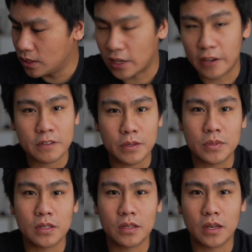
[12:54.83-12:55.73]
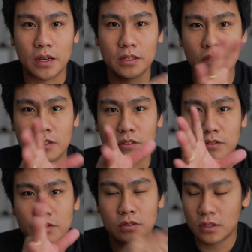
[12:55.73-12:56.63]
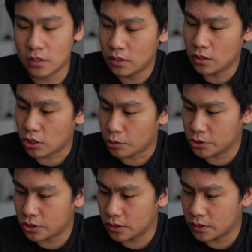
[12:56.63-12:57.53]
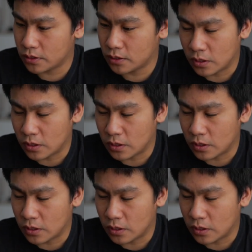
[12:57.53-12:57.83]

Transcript: have some kind of options.